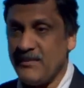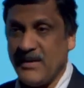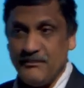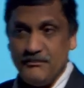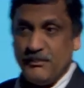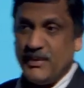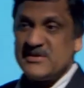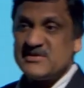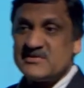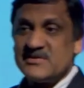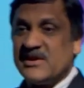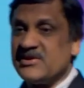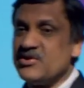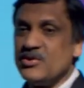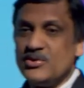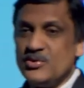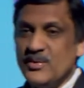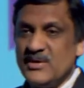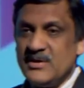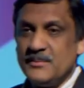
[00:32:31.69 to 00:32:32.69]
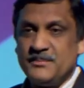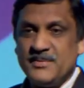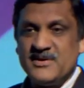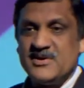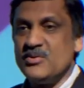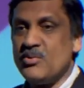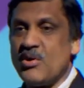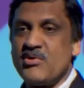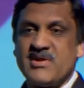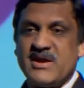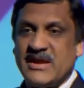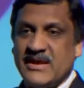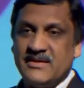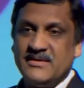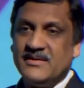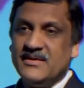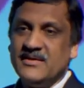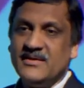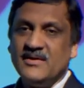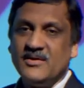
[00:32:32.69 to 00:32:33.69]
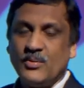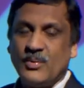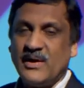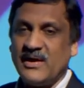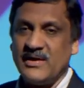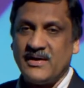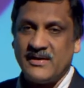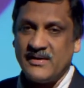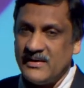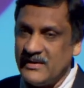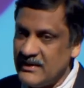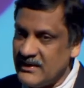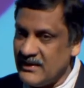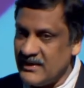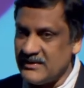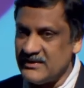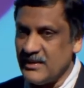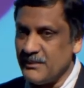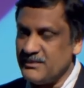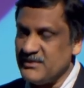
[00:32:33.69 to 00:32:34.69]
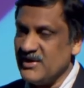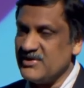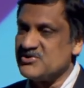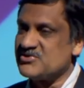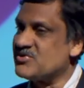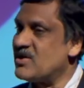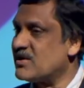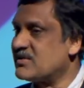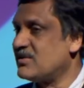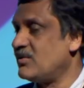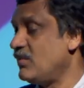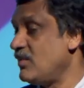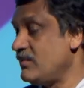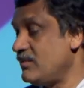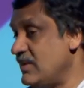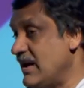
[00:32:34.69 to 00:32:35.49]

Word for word: much like you're doing in Purdue already, where the instructor,